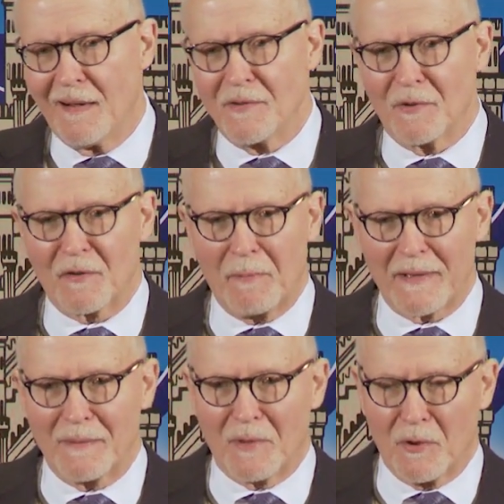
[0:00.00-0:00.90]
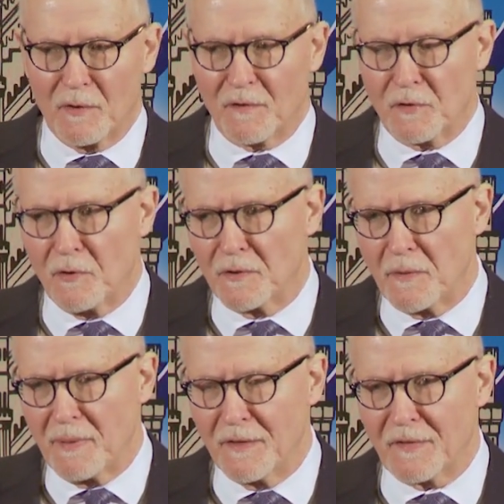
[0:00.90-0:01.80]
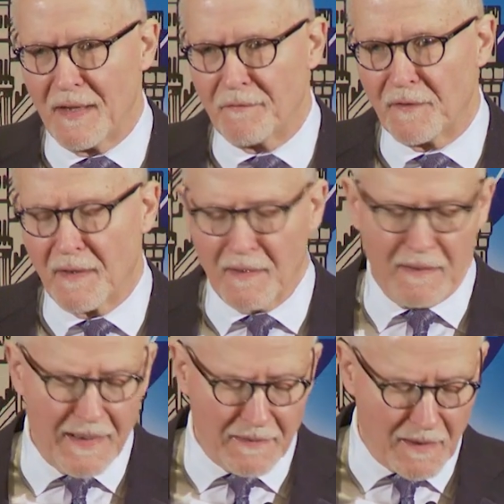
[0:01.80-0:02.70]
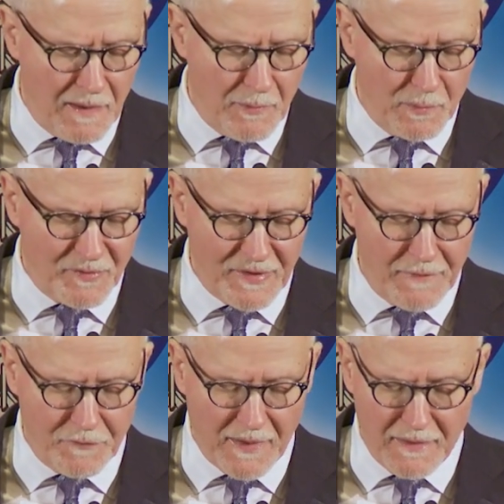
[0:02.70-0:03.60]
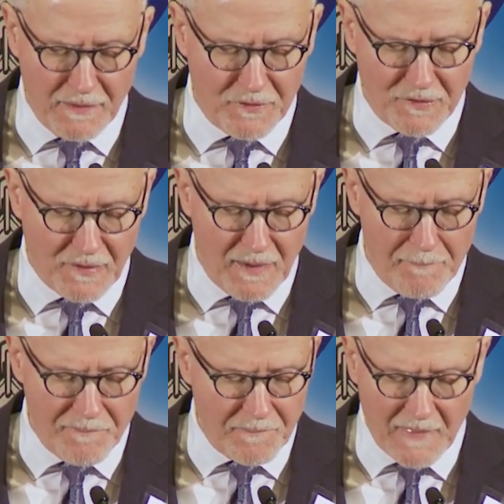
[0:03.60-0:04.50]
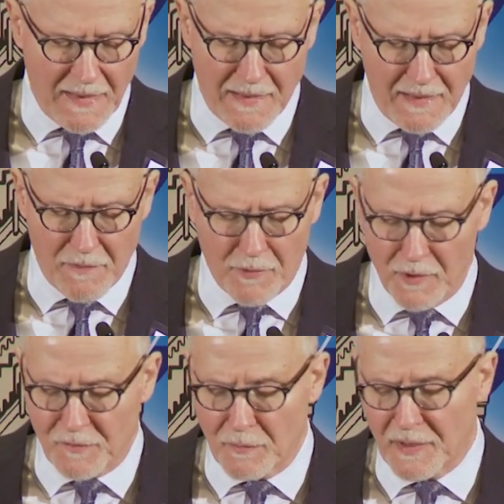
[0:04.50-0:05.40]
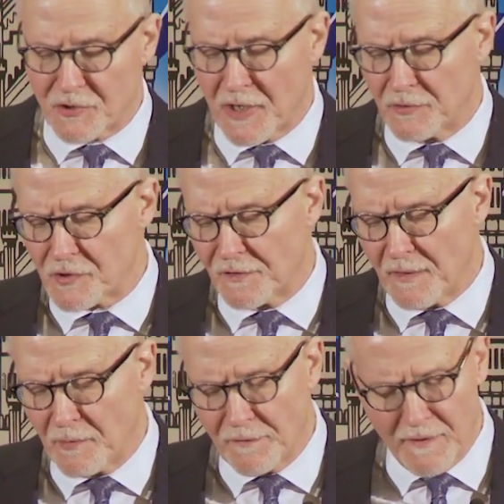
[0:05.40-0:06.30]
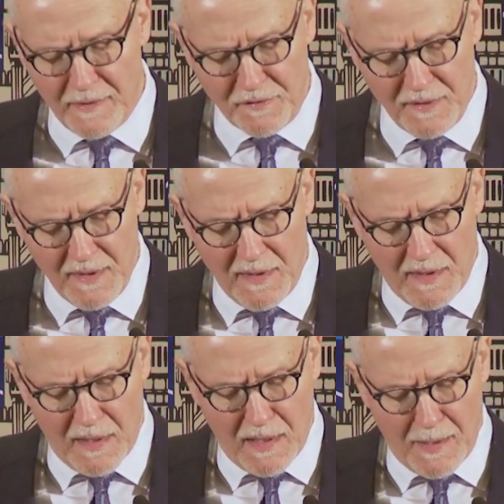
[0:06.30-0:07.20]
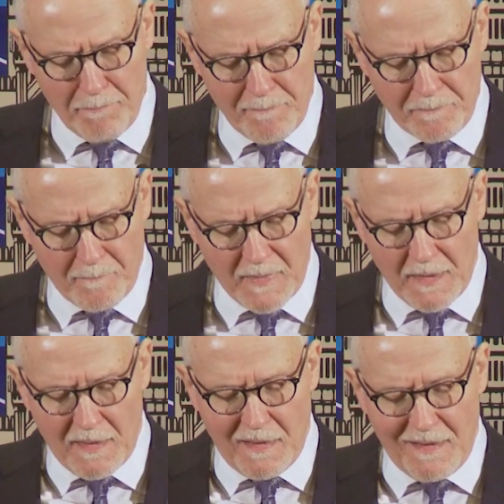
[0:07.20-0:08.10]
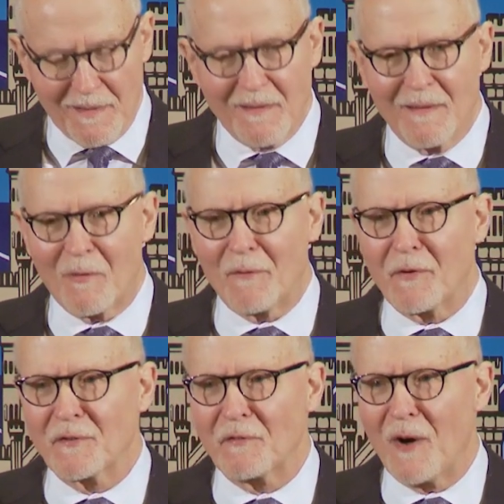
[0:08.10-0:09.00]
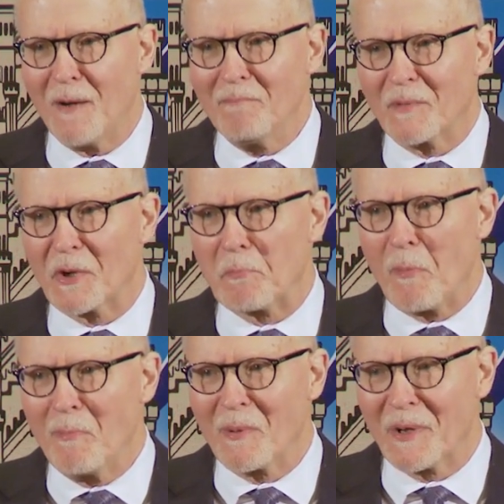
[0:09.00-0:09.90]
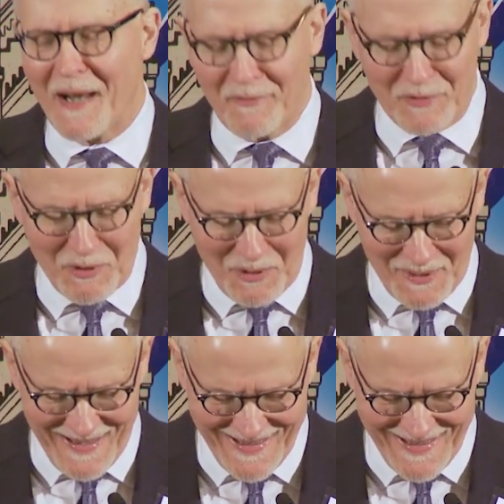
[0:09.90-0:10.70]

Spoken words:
you expect them to go to school and to be safe and to come home safely. And it's and there are so many challenges that we face. Well, first of all, good afternoon.